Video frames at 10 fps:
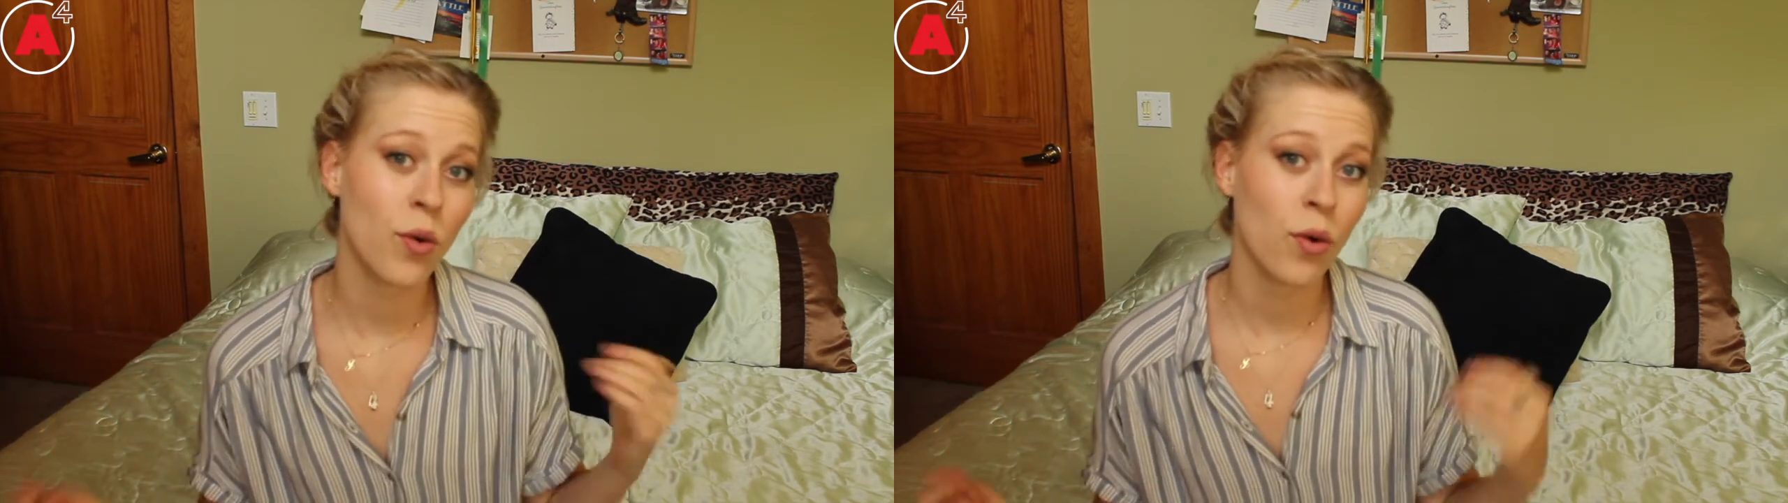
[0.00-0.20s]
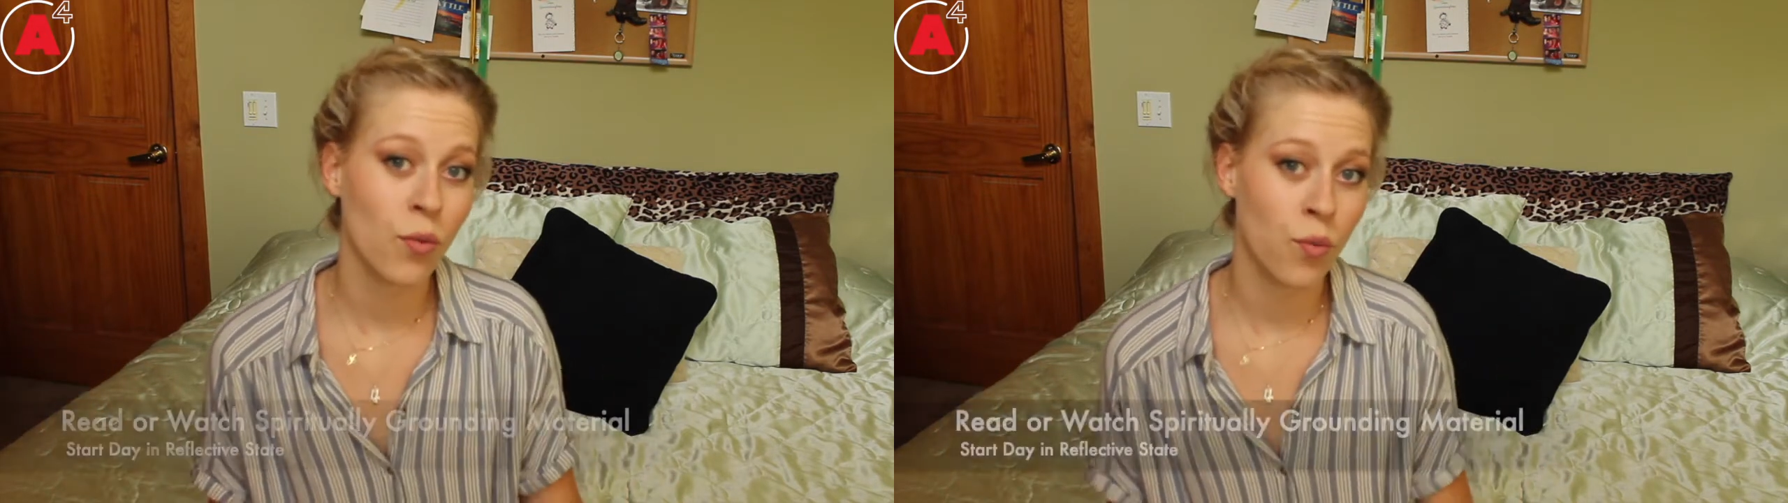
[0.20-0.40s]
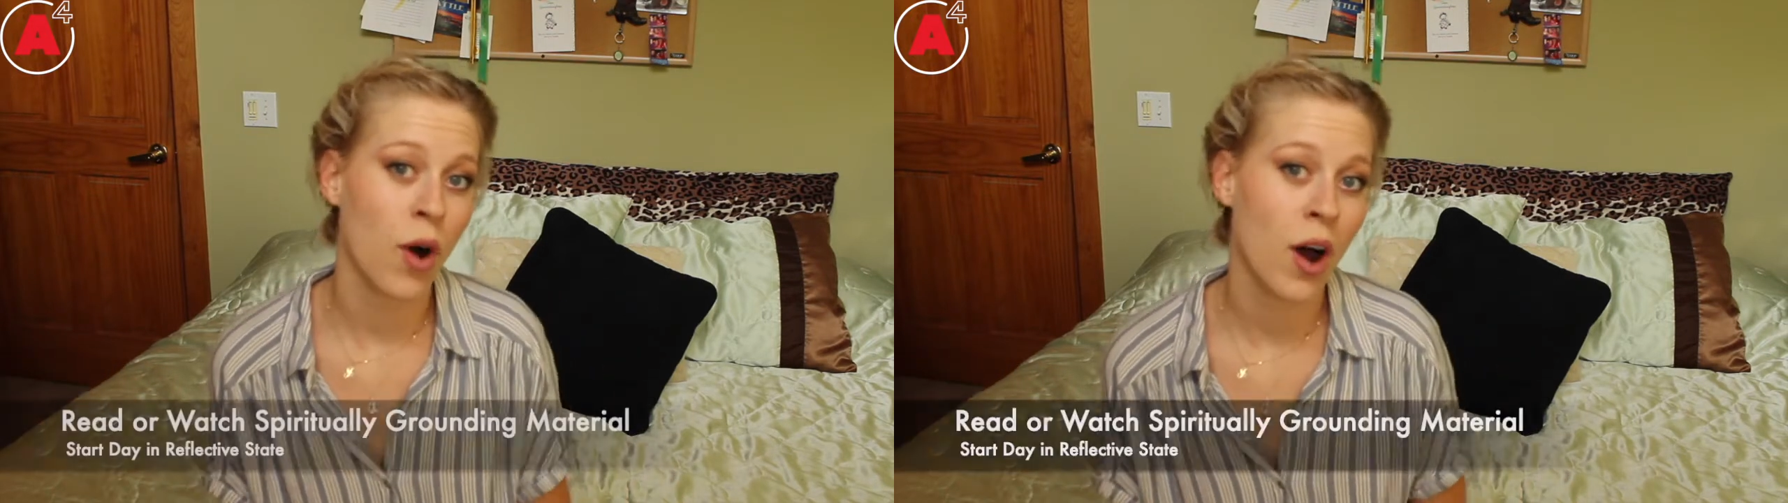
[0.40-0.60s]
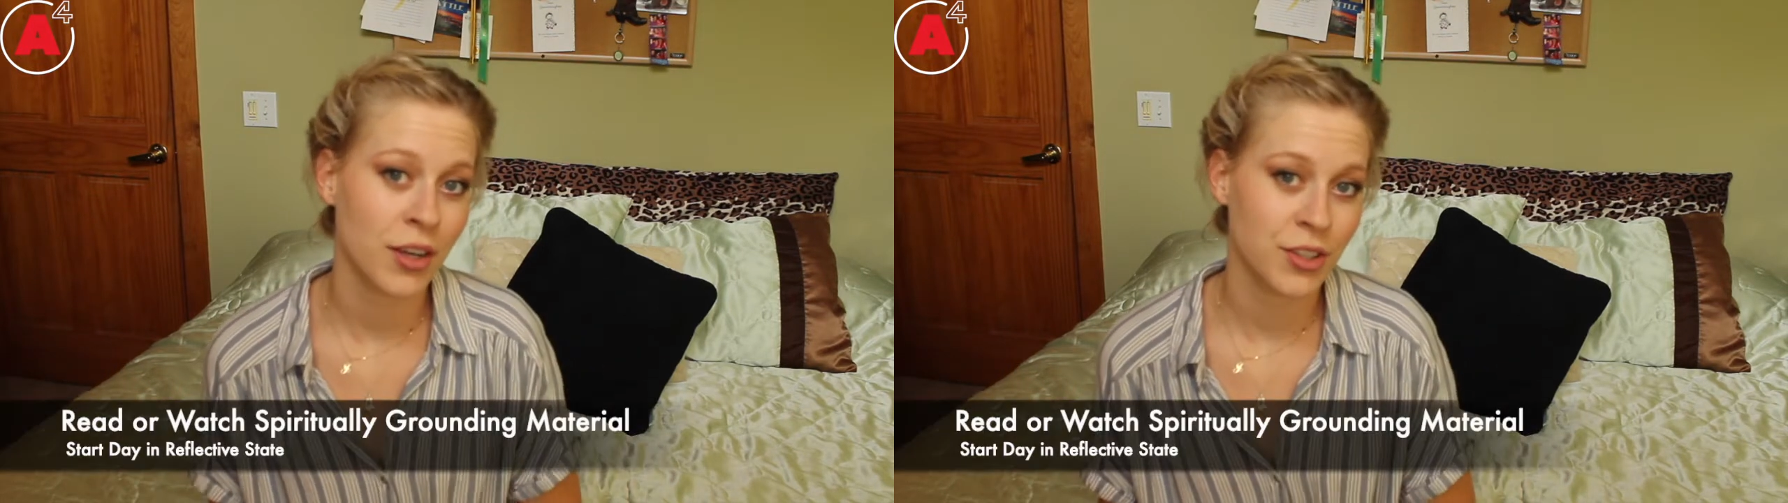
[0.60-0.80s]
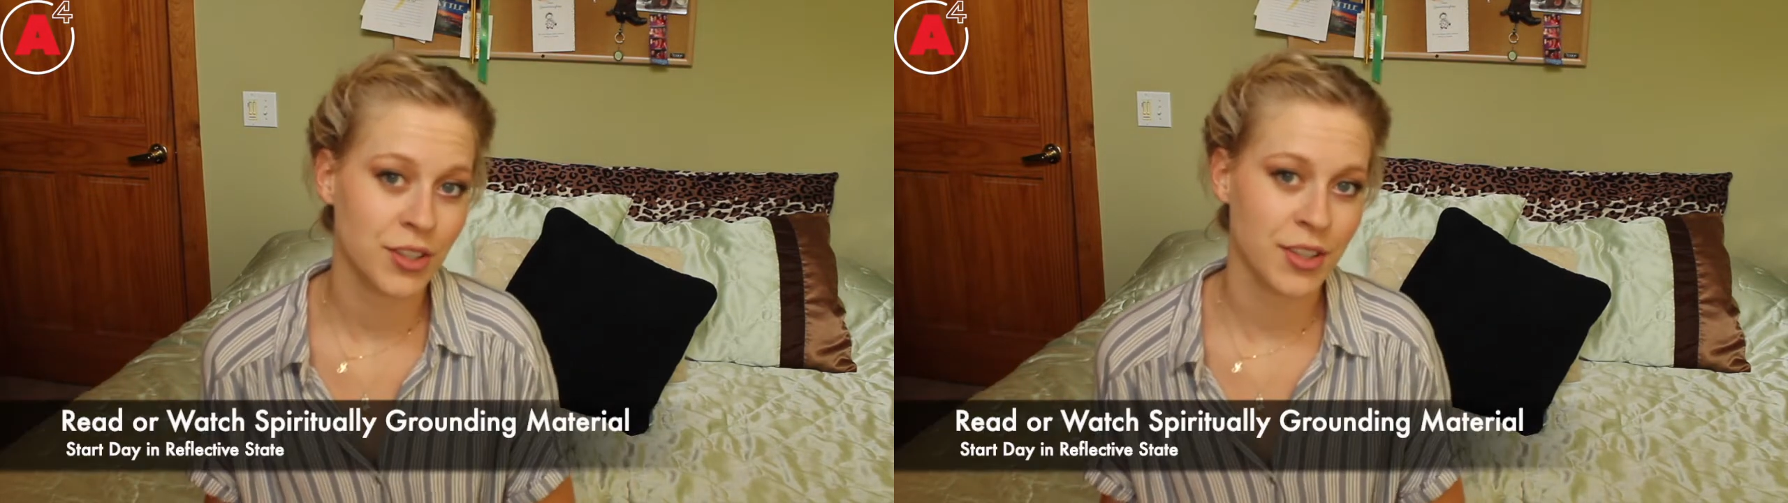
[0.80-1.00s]
or
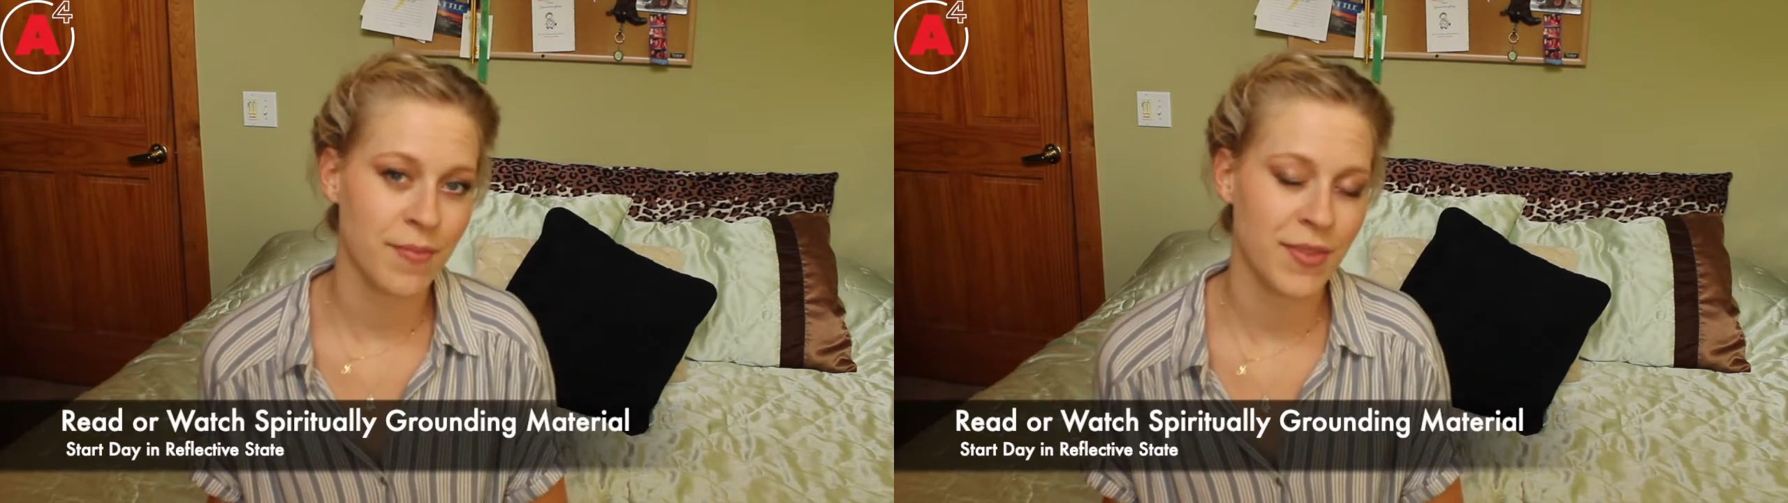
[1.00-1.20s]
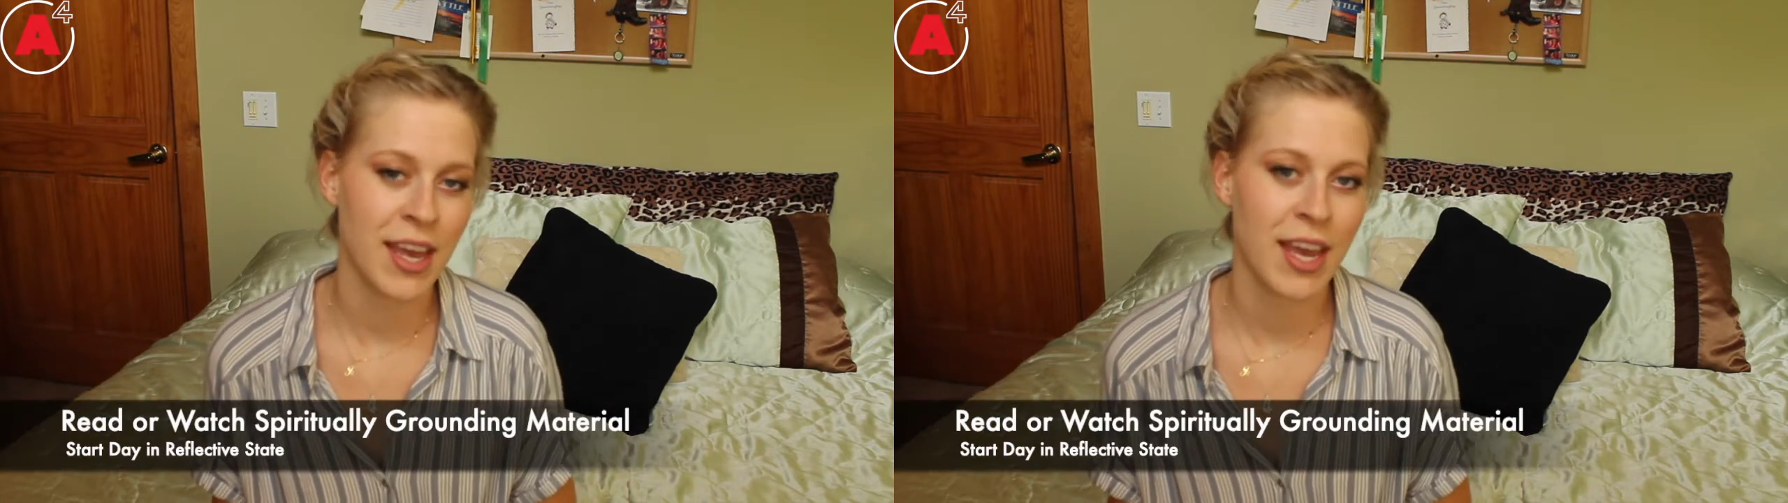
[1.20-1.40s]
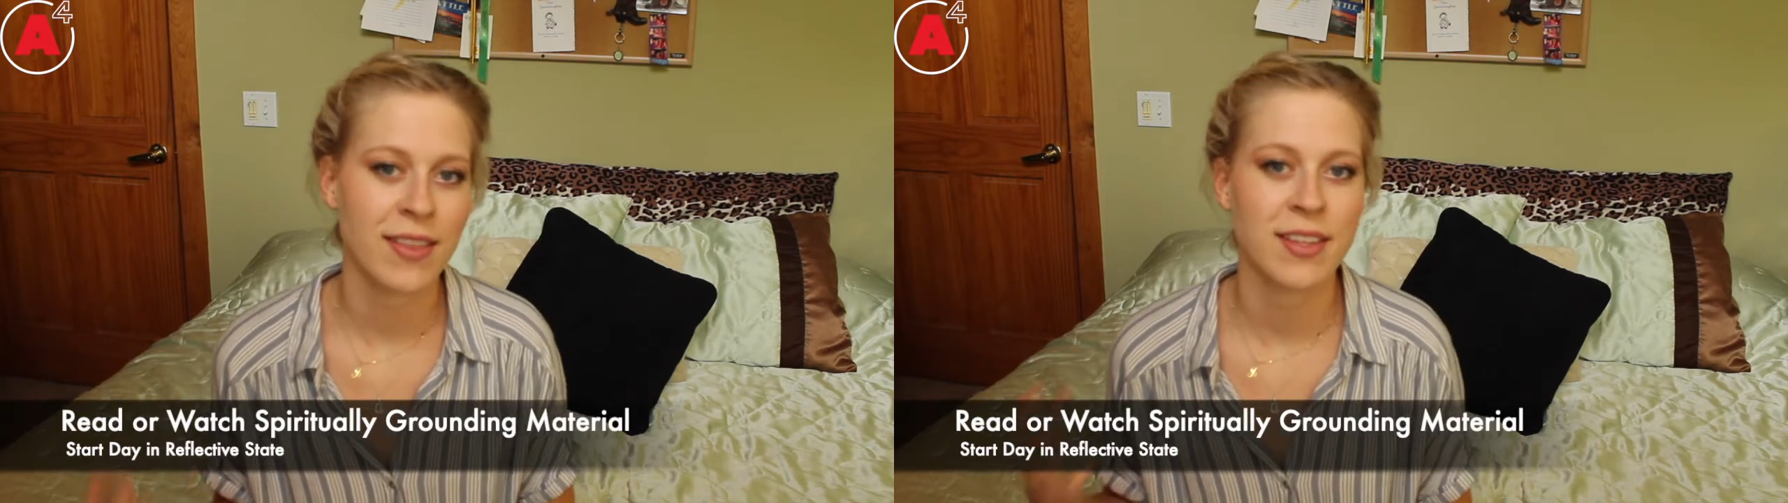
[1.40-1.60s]
watch something that